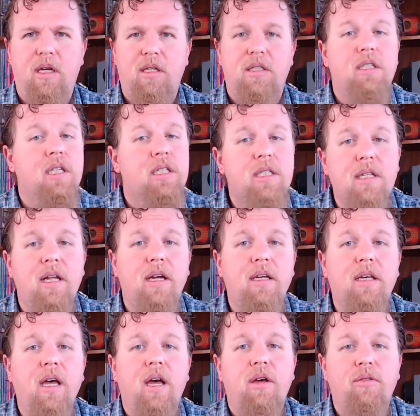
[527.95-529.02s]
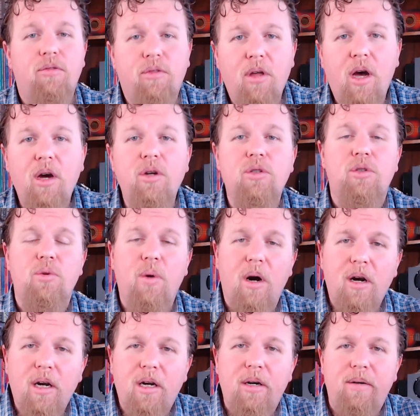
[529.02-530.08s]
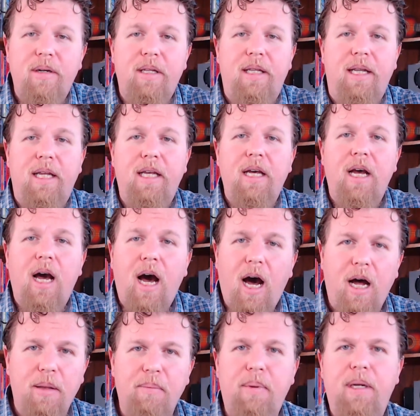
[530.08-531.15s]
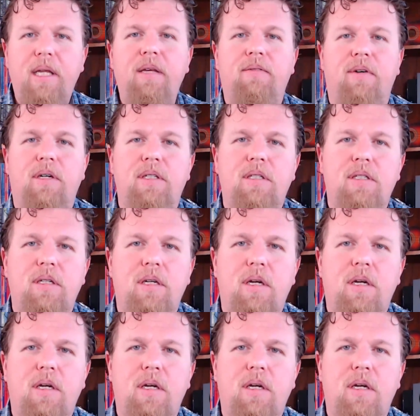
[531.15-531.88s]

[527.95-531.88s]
just like those who are currently unbelievers.